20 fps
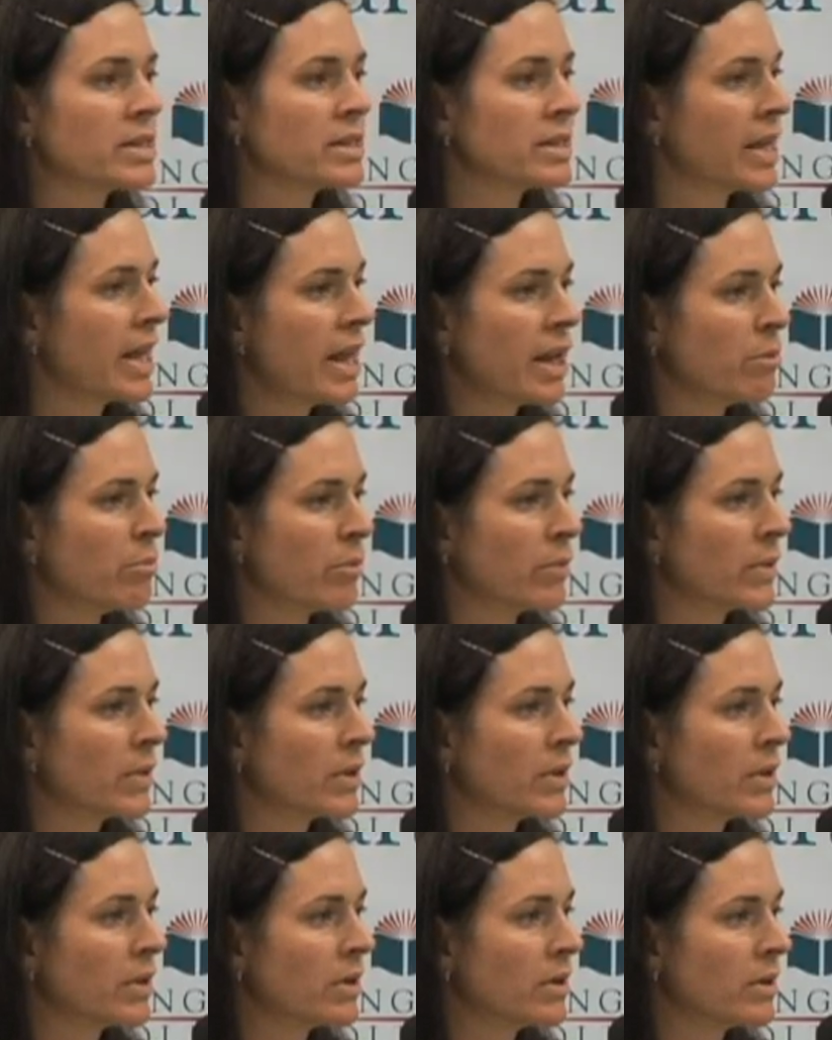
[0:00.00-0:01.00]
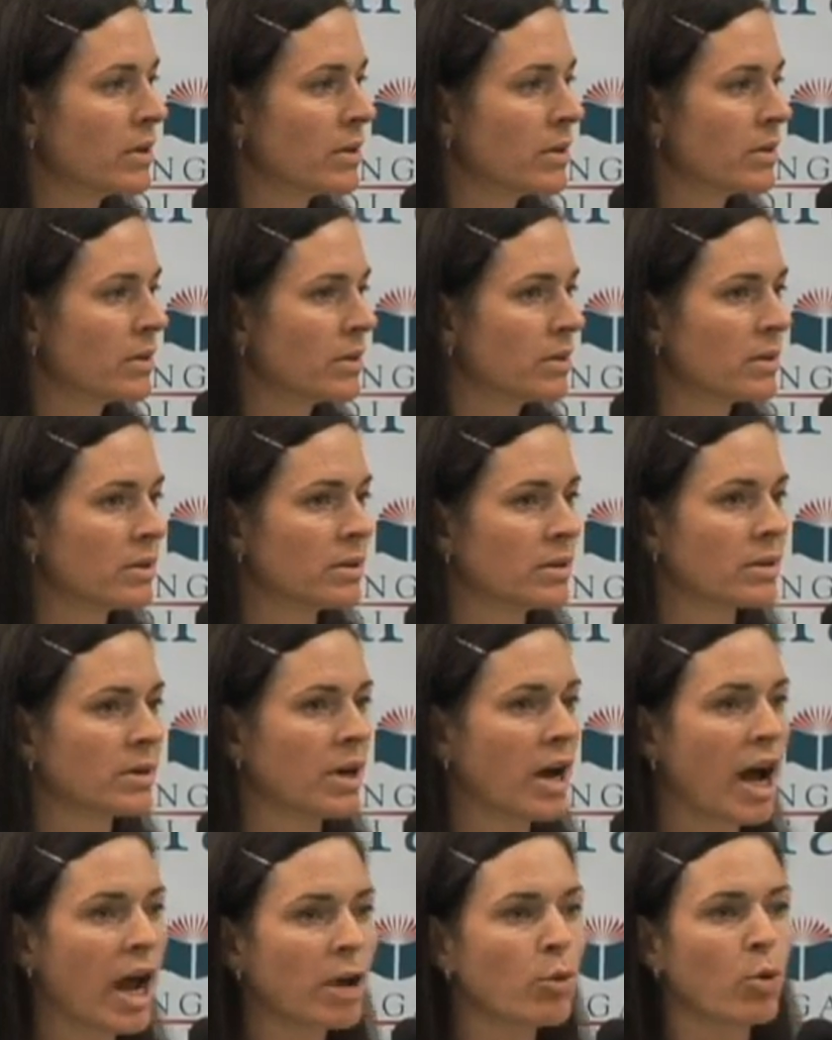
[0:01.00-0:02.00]
the same.
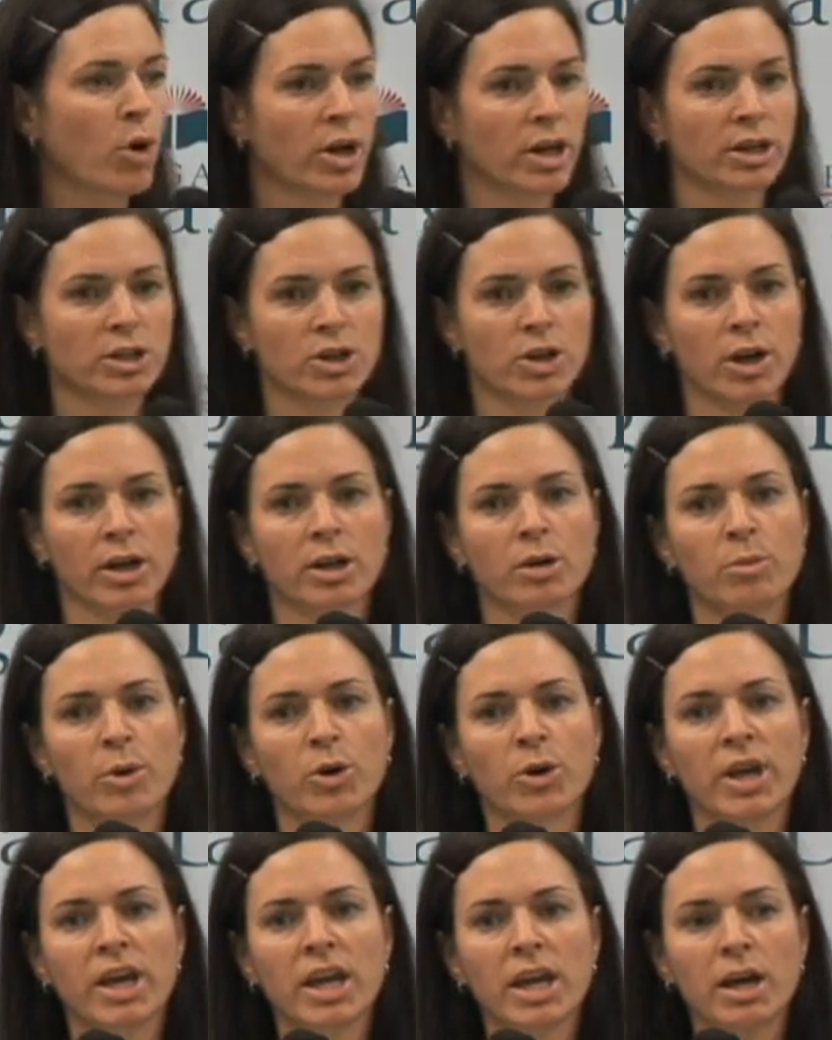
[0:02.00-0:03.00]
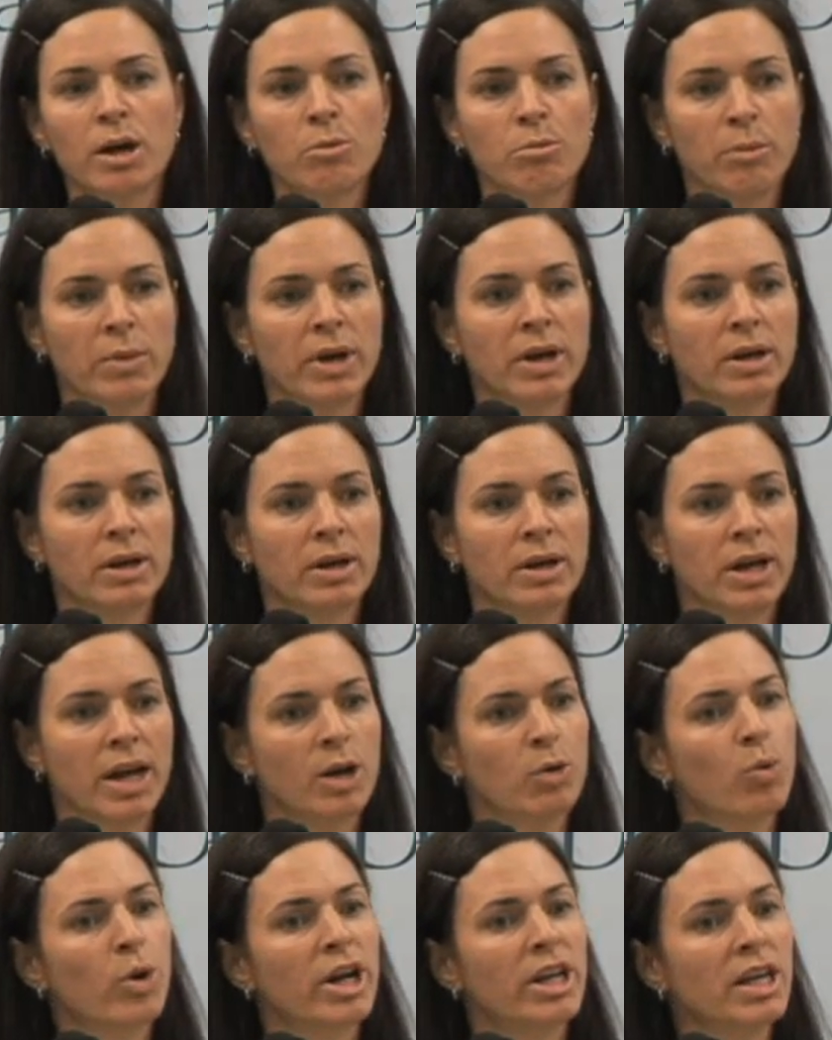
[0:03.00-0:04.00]
I want to talk about him
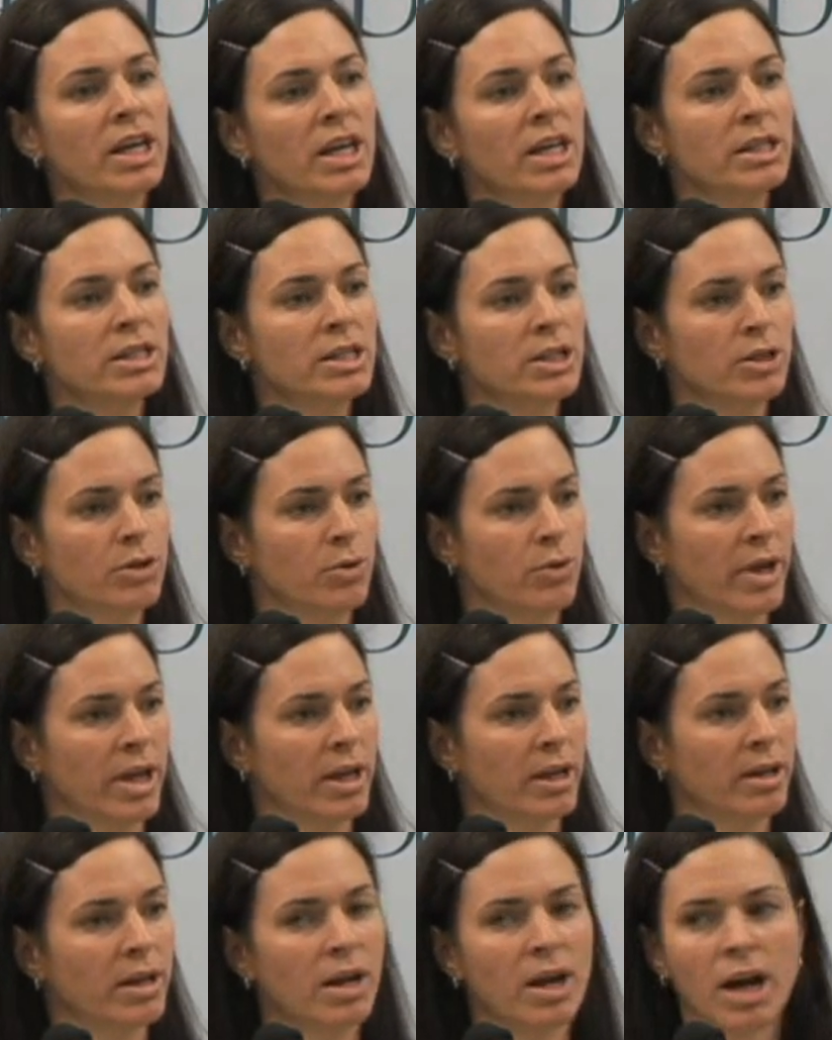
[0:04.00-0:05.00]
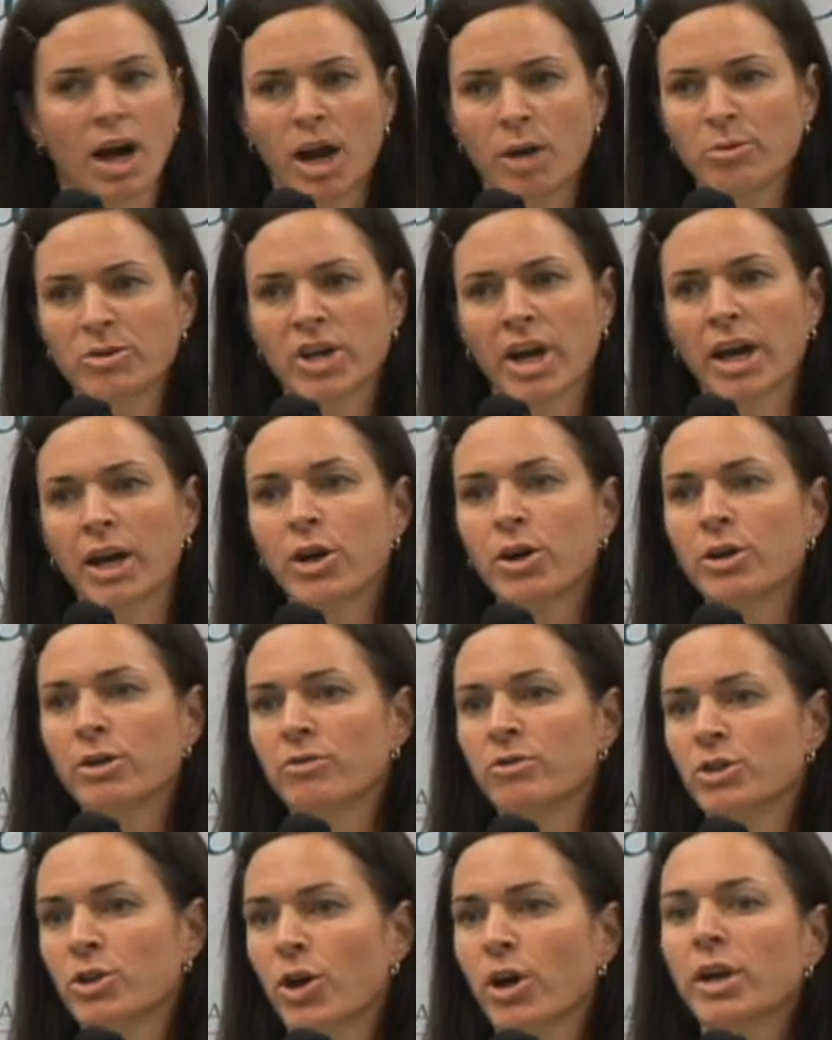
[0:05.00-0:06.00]
and what he's doing. I'm tired
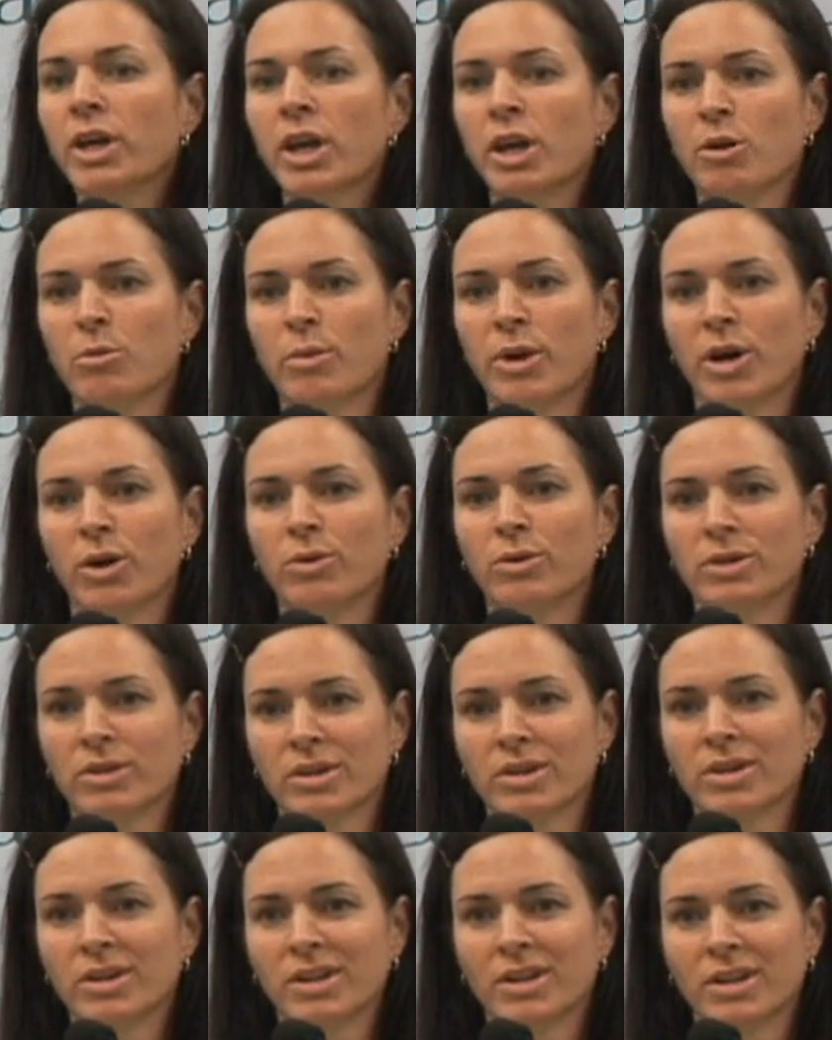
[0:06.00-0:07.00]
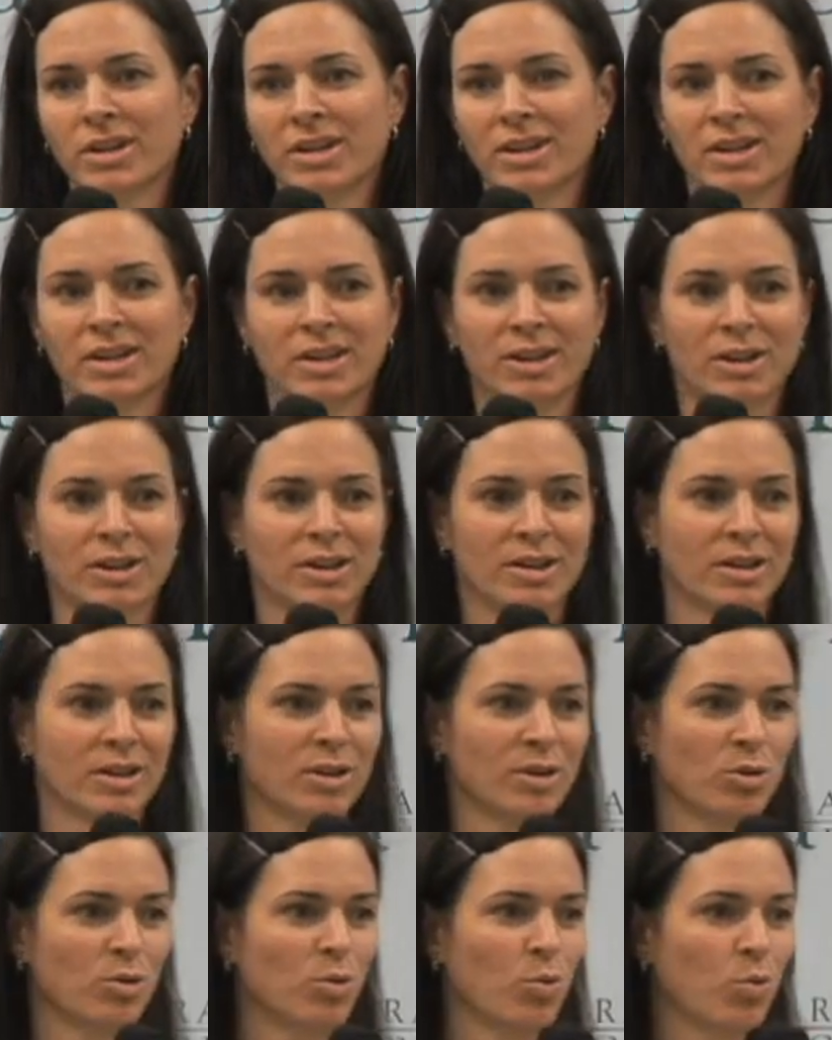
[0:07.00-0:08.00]
of talking about
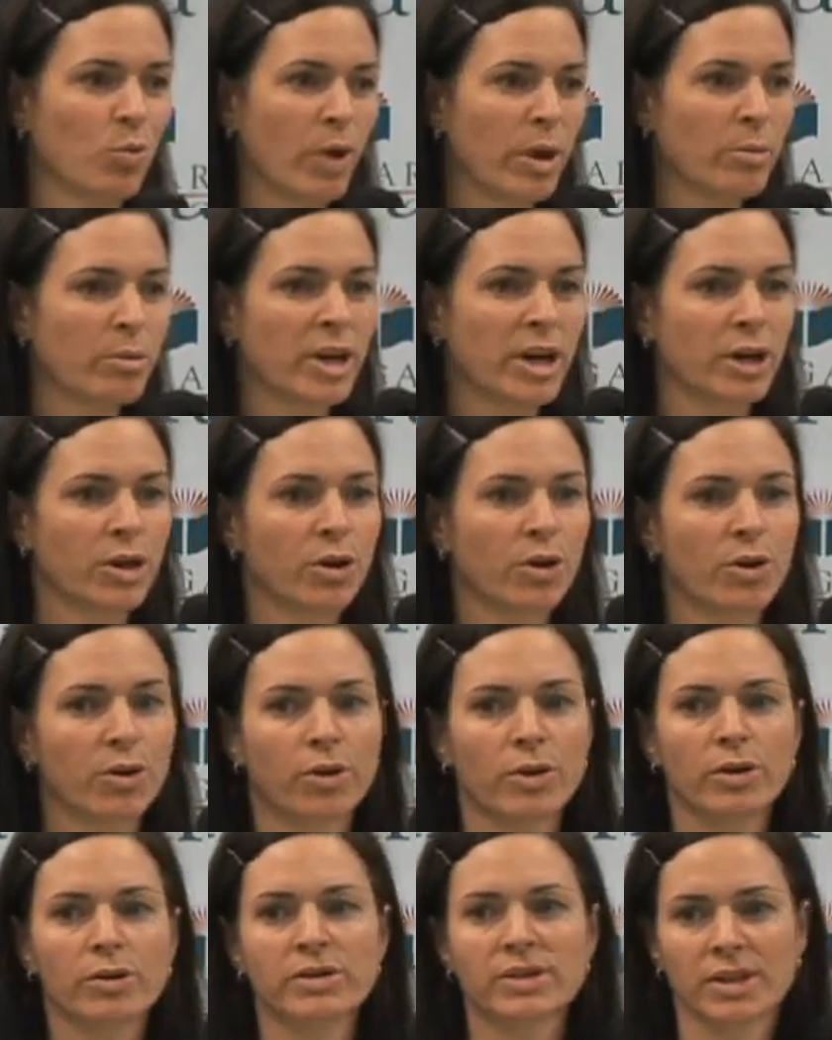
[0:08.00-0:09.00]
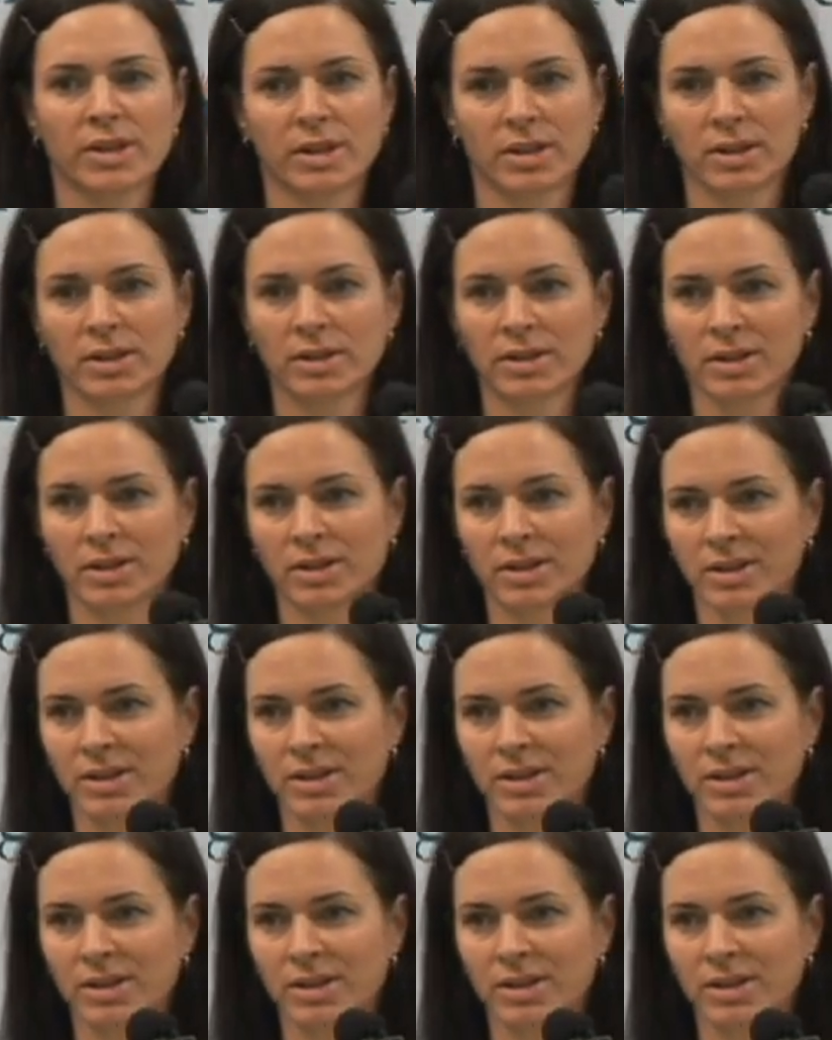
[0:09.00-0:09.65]
women and girls and